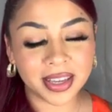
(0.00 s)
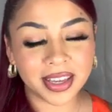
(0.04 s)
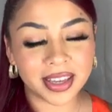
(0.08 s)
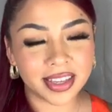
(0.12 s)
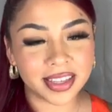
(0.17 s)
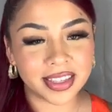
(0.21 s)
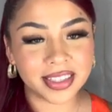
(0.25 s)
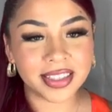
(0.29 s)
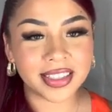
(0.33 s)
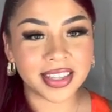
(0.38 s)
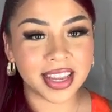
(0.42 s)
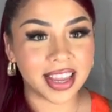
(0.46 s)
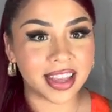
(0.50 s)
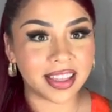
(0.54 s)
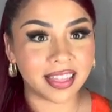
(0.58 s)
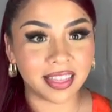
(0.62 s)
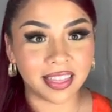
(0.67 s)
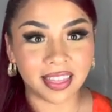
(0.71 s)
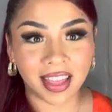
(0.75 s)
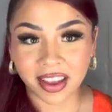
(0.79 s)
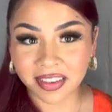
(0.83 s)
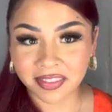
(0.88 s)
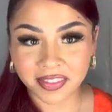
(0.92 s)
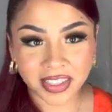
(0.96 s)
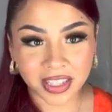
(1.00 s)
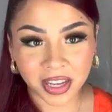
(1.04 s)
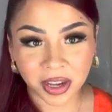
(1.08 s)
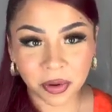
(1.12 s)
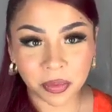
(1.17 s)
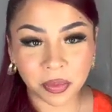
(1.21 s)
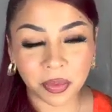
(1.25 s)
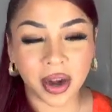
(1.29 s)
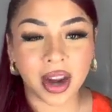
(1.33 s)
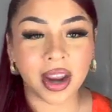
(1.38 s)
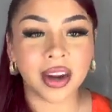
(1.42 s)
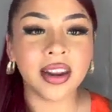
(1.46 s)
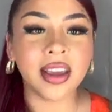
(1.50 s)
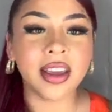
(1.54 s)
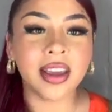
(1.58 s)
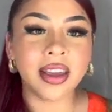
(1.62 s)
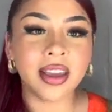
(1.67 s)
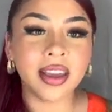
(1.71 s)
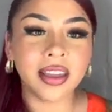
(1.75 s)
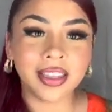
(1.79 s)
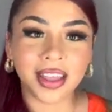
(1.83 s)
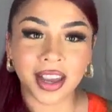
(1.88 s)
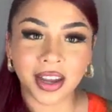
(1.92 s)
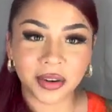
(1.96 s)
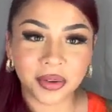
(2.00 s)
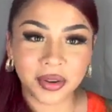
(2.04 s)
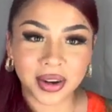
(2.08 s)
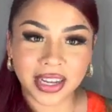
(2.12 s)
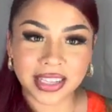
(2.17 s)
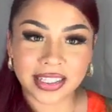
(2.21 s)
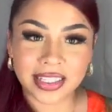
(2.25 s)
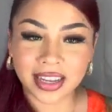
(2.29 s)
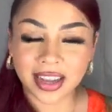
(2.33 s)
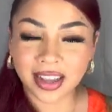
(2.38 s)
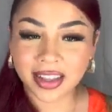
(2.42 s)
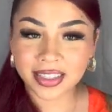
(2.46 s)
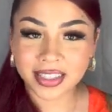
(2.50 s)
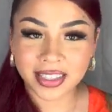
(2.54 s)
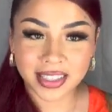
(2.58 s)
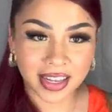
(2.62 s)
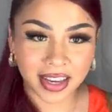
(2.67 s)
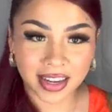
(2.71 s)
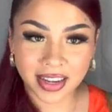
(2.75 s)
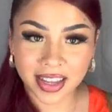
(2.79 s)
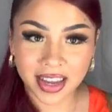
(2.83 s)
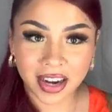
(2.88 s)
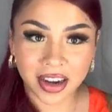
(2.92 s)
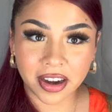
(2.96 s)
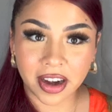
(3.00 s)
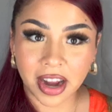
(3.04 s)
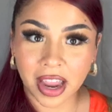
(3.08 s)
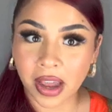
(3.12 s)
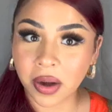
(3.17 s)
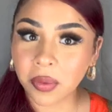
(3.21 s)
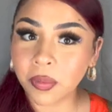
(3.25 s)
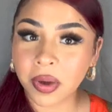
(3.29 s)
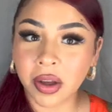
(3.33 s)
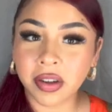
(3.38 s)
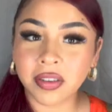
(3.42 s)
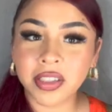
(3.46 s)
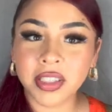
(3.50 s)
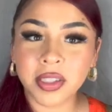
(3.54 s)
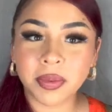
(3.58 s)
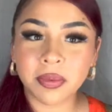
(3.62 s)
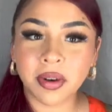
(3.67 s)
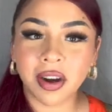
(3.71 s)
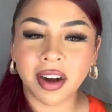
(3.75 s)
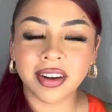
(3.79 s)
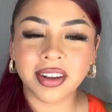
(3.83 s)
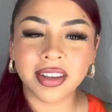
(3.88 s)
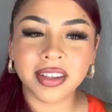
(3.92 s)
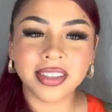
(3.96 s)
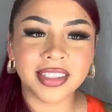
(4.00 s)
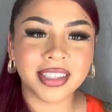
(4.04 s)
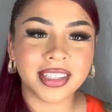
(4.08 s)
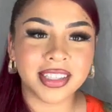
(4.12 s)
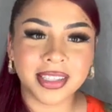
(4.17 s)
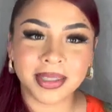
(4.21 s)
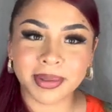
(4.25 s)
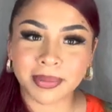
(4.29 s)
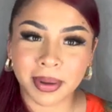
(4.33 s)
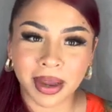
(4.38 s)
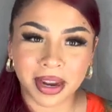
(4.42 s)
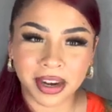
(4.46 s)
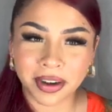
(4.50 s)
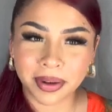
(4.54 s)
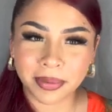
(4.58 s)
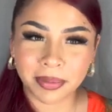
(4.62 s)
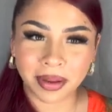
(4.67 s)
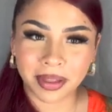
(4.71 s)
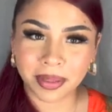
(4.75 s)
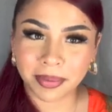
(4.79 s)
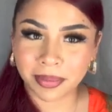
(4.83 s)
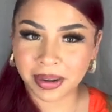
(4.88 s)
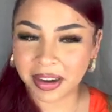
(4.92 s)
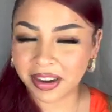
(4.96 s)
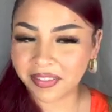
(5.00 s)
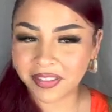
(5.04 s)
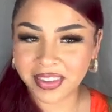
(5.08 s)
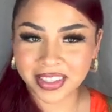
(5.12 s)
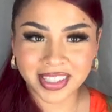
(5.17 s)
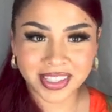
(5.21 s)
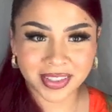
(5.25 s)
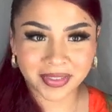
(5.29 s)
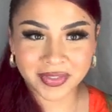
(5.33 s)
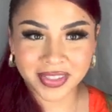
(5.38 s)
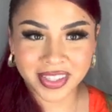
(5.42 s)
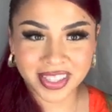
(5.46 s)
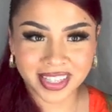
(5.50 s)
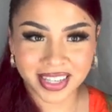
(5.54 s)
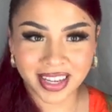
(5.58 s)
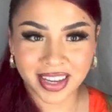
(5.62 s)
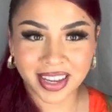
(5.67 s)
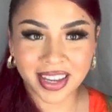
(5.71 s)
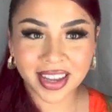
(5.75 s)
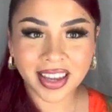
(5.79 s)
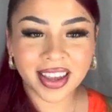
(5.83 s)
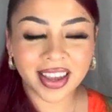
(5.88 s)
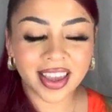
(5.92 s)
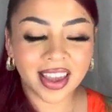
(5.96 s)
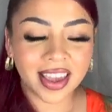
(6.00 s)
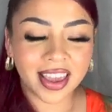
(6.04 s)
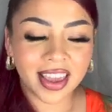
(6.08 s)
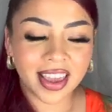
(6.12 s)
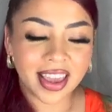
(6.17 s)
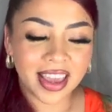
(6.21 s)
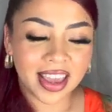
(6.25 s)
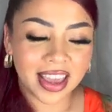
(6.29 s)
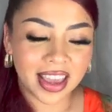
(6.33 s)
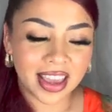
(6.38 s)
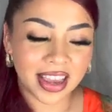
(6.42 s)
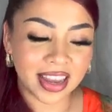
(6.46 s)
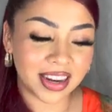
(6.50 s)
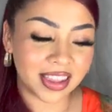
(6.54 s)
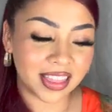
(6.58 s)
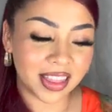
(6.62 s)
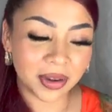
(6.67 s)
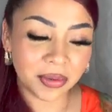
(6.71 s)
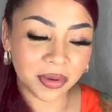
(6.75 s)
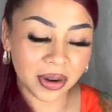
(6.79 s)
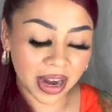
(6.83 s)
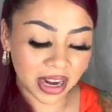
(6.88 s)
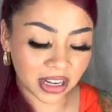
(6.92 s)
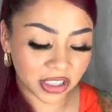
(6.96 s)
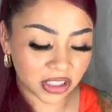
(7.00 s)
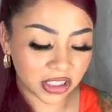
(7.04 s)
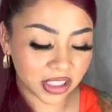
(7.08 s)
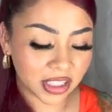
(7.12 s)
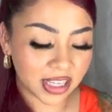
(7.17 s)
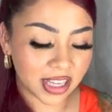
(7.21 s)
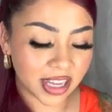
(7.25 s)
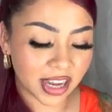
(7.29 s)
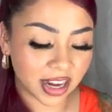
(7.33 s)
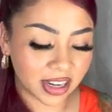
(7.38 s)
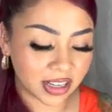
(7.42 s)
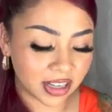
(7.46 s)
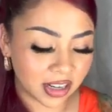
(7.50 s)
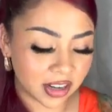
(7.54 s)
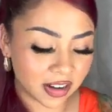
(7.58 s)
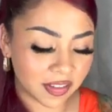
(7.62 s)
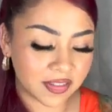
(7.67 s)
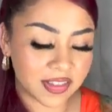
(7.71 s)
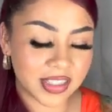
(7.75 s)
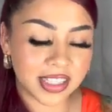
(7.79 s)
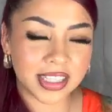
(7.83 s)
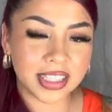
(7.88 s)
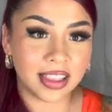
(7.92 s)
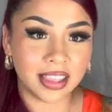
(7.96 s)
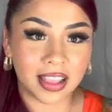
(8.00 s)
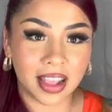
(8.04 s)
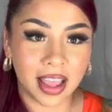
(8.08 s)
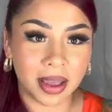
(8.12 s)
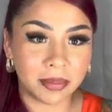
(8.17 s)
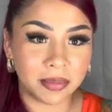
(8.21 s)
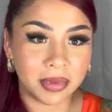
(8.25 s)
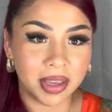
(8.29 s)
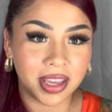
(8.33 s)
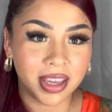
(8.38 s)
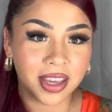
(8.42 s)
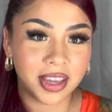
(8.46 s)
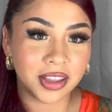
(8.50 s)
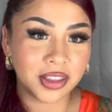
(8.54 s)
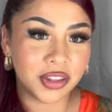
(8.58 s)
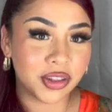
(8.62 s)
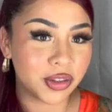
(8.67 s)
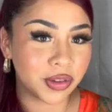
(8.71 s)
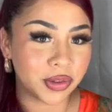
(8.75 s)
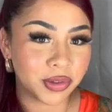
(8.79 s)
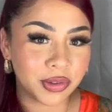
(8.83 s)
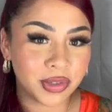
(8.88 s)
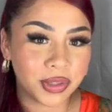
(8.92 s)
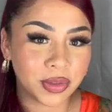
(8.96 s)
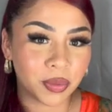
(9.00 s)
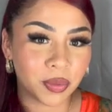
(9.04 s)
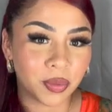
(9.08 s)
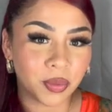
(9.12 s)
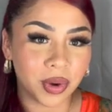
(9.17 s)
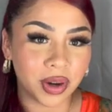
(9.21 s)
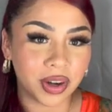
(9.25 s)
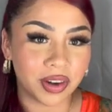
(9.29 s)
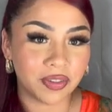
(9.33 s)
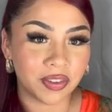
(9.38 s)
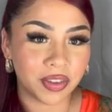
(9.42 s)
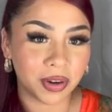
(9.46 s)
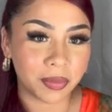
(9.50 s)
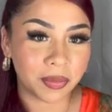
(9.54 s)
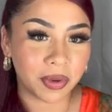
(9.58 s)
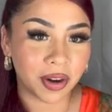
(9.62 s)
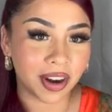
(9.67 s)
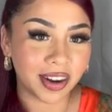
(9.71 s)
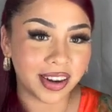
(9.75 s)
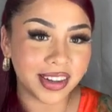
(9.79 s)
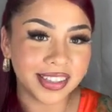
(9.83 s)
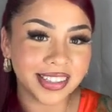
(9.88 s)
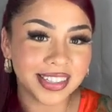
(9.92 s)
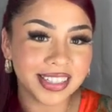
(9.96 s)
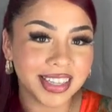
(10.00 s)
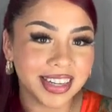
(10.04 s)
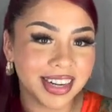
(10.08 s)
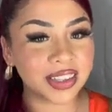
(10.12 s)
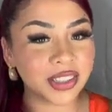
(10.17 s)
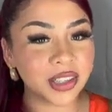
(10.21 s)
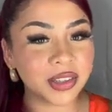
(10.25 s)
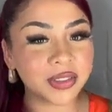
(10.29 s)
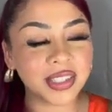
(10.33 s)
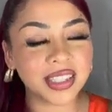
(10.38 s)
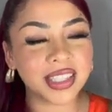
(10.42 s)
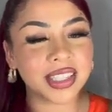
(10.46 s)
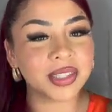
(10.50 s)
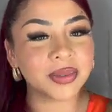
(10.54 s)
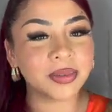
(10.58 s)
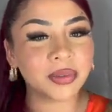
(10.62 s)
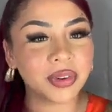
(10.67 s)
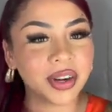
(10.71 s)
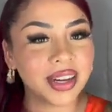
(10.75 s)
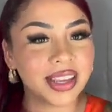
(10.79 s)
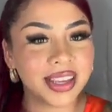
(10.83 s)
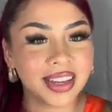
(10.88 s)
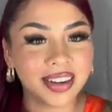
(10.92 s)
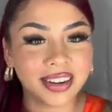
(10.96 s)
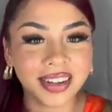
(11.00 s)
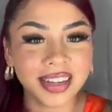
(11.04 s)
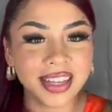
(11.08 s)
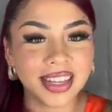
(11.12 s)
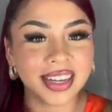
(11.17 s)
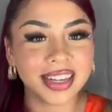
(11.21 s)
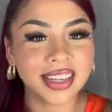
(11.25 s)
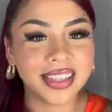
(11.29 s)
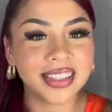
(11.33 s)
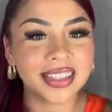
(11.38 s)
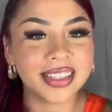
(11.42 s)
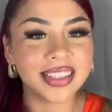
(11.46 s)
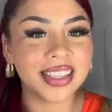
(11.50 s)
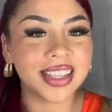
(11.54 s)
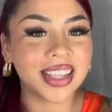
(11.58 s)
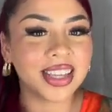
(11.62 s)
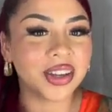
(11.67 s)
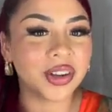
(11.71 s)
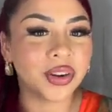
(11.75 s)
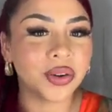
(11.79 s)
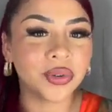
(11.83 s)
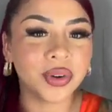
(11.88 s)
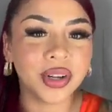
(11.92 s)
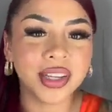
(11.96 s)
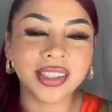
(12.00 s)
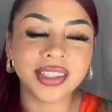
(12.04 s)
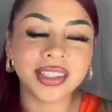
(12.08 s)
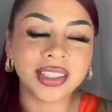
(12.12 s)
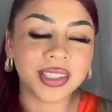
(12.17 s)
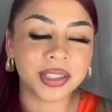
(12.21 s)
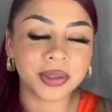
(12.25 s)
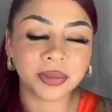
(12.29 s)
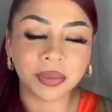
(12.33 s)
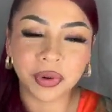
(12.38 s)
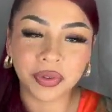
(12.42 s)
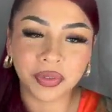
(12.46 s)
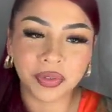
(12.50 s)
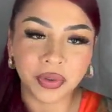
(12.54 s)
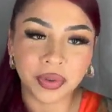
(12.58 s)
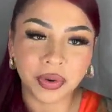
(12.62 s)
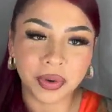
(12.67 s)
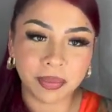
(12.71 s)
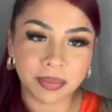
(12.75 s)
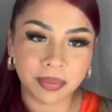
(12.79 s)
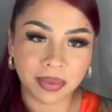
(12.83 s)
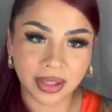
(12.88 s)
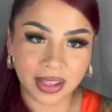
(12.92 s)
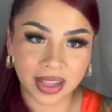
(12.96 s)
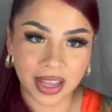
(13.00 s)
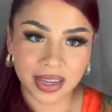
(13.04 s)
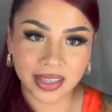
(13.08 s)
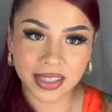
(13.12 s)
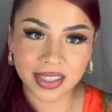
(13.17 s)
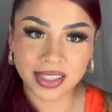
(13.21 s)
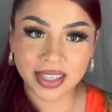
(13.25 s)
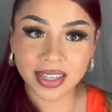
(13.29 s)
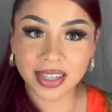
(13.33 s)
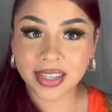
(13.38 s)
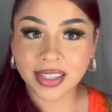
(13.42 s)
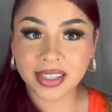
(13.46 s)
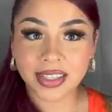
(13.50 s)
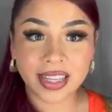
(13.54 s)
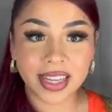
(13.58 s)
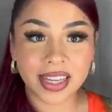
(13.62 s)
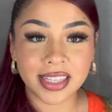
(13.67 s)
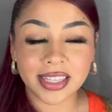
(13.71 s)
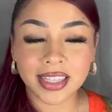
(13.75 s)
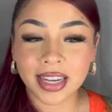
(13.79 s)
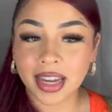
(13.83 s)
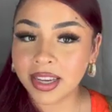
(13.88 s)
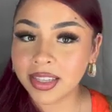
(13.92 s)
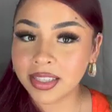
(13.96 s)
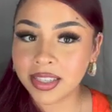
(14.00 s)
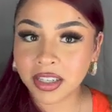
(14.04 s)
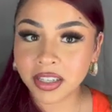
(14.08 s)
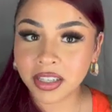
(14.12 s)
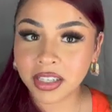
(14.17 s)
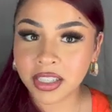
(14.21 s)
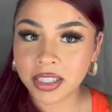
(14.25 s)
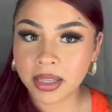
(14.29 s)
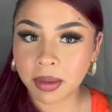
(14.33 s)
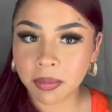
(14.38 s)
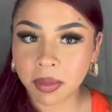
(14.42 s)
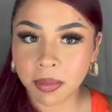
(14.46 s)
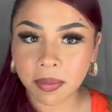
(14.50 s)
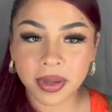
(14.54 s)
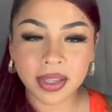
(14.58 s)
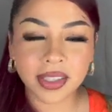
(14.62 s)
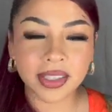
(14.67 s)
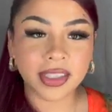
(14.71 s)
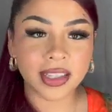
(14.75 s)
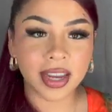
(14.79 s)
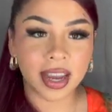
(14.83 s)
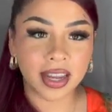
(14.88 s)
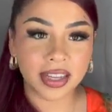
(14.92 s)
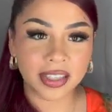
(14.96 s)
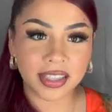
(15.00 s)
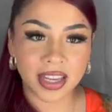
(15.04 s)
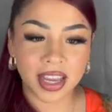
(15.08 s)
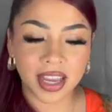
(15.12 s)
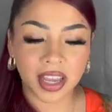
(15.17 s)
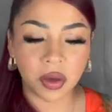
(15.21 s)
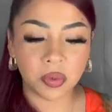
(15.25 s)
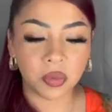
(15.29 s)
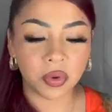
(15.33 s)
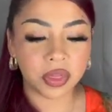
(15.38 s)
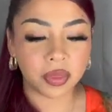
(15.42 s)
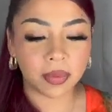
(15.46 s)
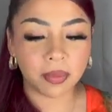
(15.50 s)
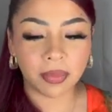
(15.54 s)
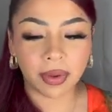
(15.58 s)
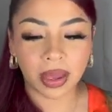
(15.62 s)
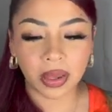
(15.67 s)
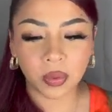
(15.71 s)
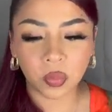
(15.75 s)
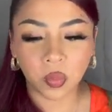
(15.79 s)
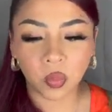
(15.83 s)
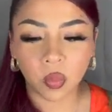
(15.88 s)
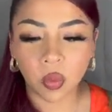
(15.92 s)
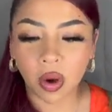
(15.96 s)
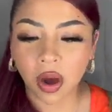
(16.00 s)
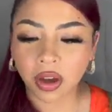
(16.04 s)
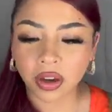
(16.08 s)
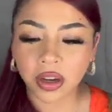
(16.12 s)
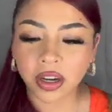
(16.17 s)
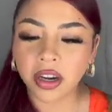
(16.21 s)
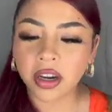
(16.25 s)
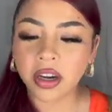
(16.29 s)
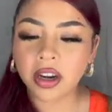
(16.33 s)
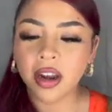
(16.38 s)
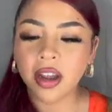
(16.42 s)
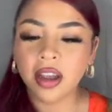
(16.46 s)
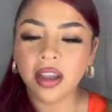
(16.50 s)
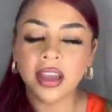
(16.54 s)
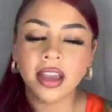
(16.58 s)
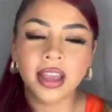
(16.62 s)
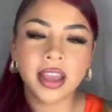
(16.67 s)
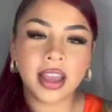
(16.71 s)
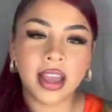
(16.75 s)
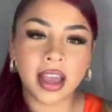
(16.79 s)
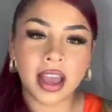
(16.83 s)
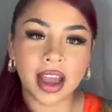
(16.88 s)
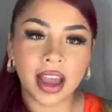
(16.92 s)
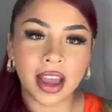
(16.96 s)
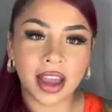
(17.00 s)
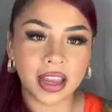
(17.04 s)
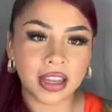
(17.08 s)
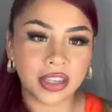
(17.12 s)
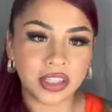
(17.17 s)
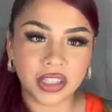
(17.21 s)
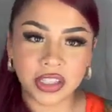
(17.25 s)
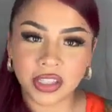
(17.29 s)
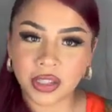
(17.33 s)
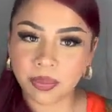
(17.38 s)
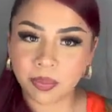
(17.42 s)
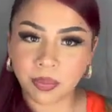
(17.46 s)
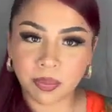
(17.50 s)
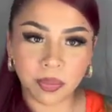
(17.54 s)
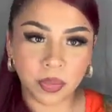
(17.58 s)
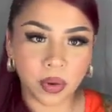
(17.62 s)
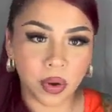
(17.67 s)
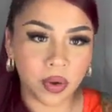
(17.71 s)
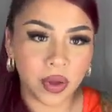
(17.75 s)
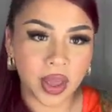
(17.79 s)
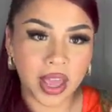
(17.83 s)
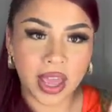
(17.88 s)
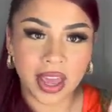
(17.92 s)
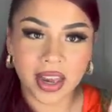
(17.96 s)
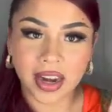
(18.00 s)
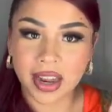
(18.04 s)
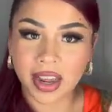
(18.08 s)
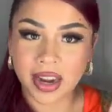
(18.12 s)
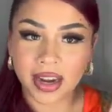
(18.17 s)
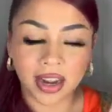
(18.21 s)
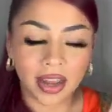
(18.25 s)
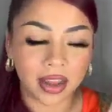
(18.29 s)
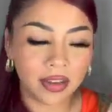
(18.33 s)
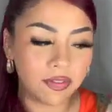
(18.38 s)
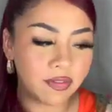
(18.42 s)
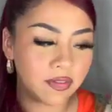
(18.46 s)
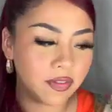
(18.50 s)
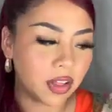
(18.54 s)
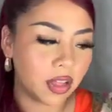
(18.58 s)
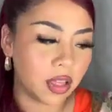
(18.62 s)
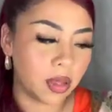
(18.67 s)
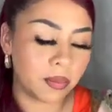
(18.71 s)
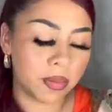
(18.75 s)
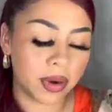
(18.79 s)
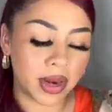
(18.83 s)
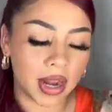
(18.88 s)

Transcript: is a lifestyle brand that creates skincare and wellness products inspired by the benefits of tea. And they were actually kind enough to let me choose one of their products, and I chose this one right here. It is the Green Superfood Blend. It is a dietary supplement. I take it with my water. I just go ahead and I fill up an